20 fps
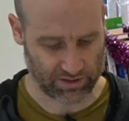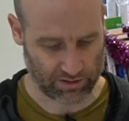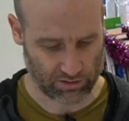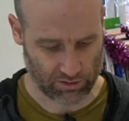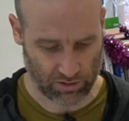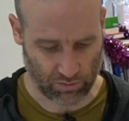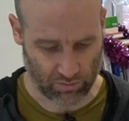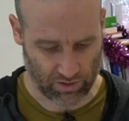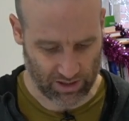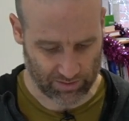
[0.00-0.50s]
And
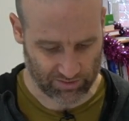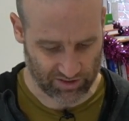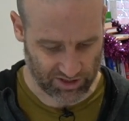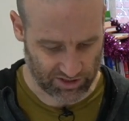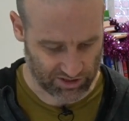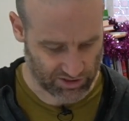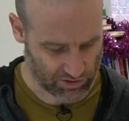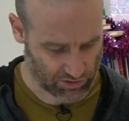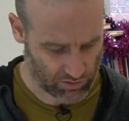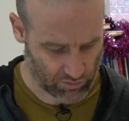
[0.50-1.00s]
you know what, I'm going
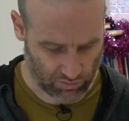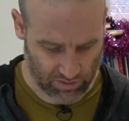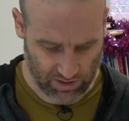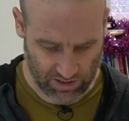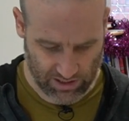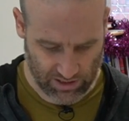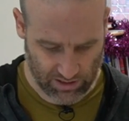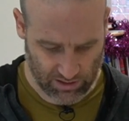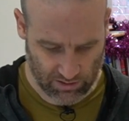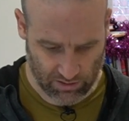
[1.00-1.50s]
to
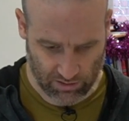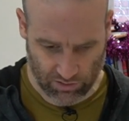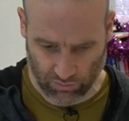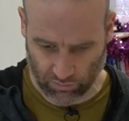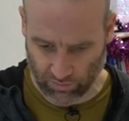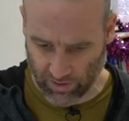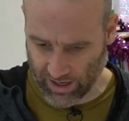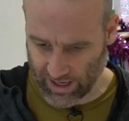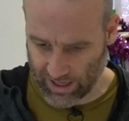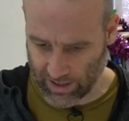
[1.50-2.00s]
screen
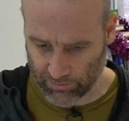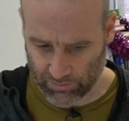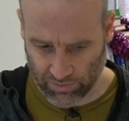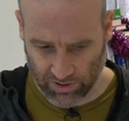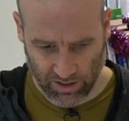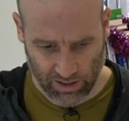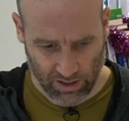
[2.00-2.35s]
grab